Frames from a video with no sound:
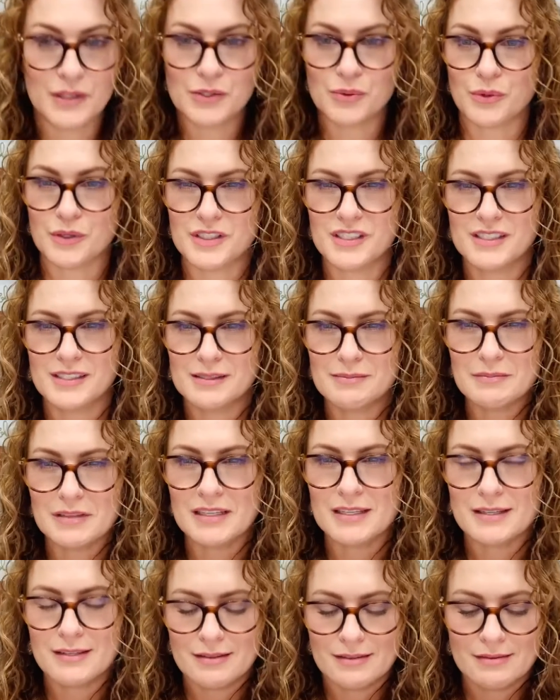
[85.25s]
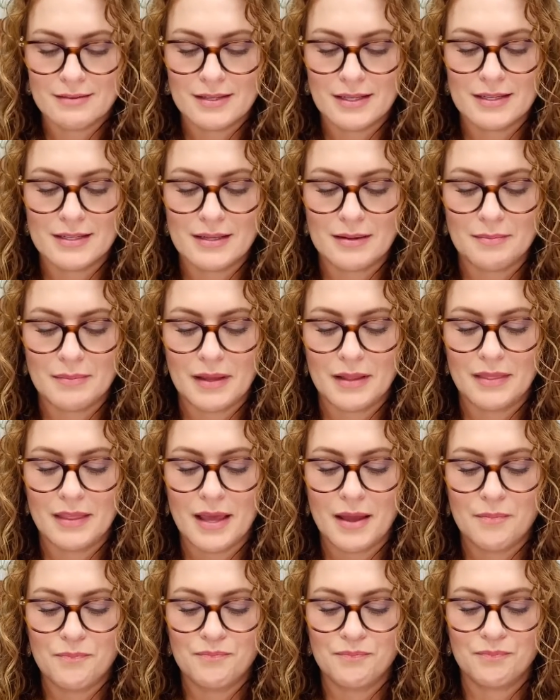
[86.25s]
resources. I meant to say something about
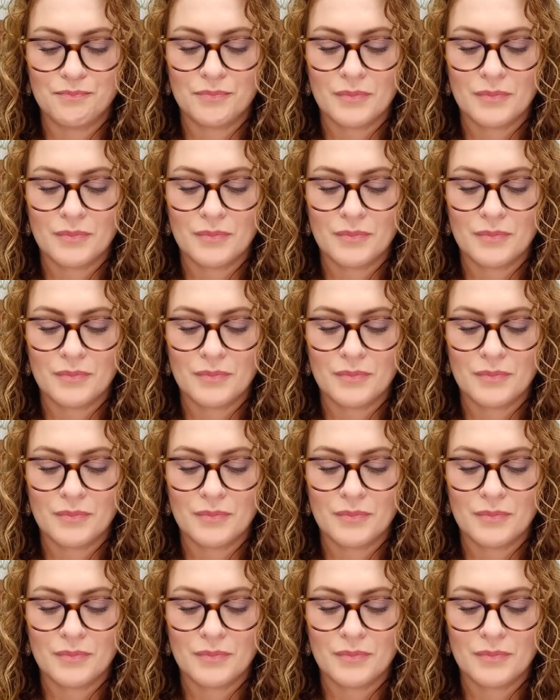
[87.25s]
that.